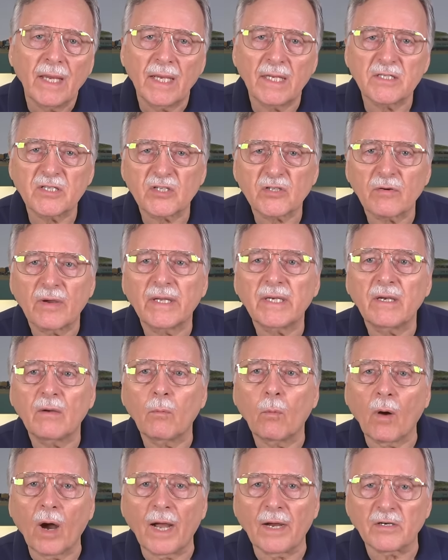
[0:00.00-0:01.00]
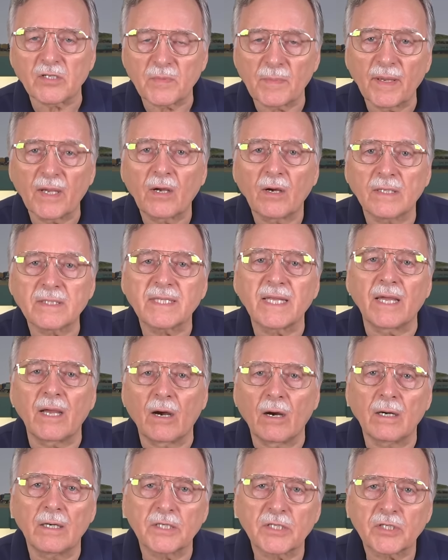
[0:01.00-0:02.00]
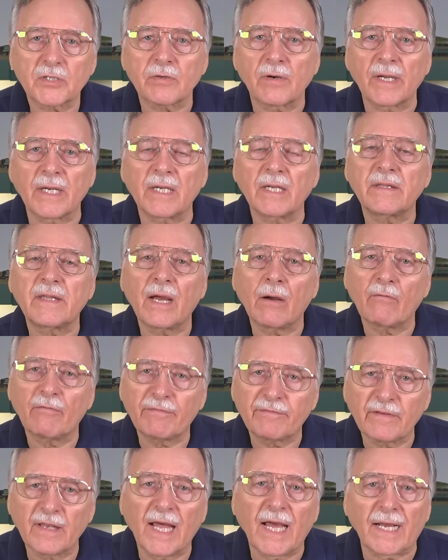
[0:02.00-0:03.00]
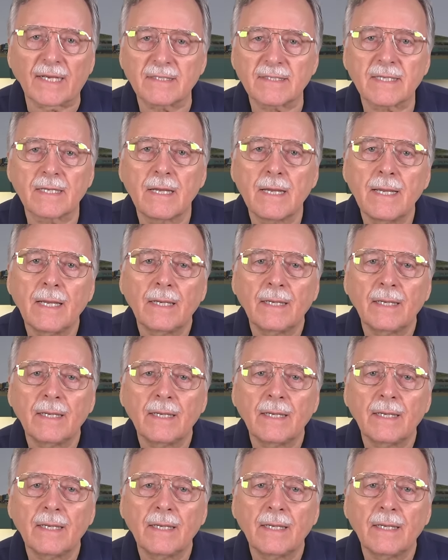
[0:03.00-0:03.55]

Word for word: And stranded wires, because they are stranded, they'll flex.